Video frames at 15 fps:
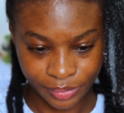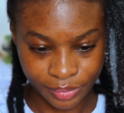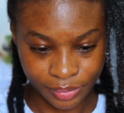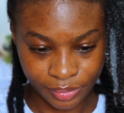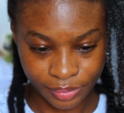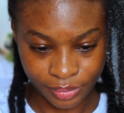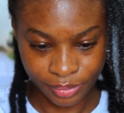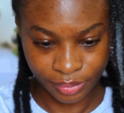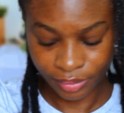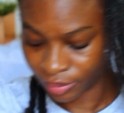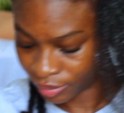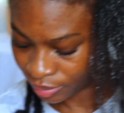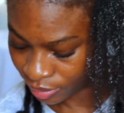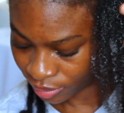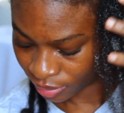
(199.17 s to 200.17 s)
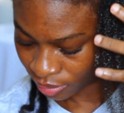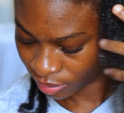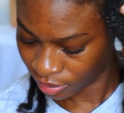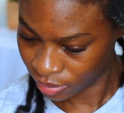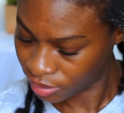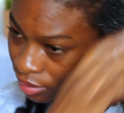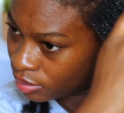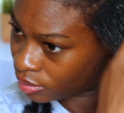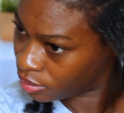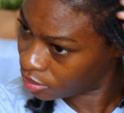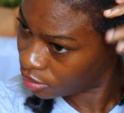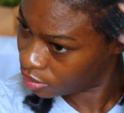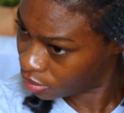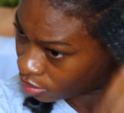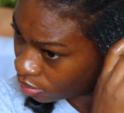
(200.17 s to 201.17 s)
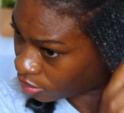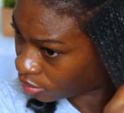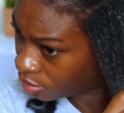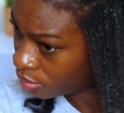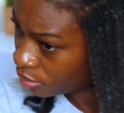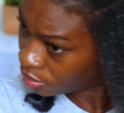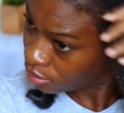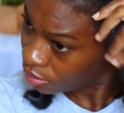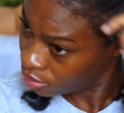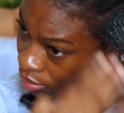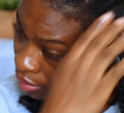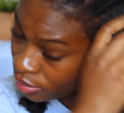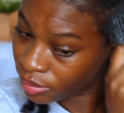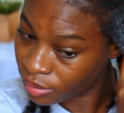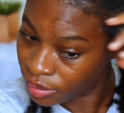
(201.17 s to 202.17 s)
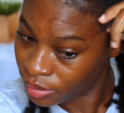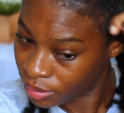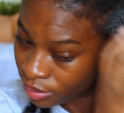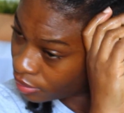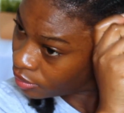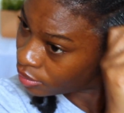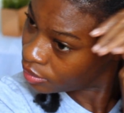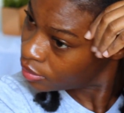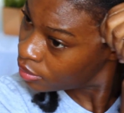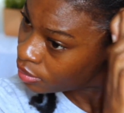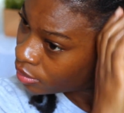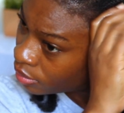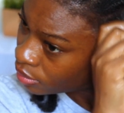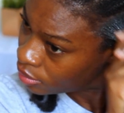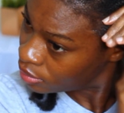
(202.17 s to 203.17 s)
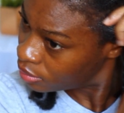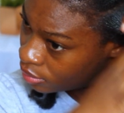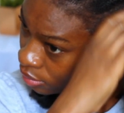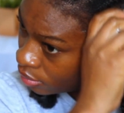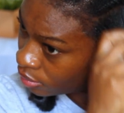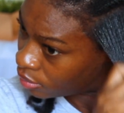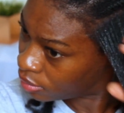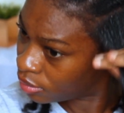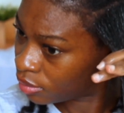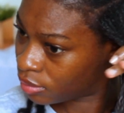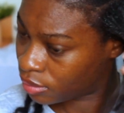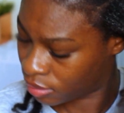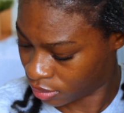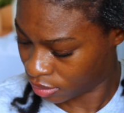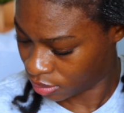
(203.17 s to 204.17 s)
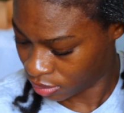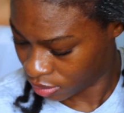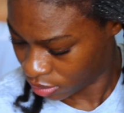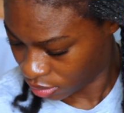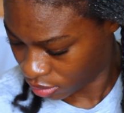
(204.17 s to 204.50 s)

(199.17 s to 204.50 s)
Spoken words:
Okay, and when you make the gel, you can keep it in your fridge for up to 2 weeks. It's going to be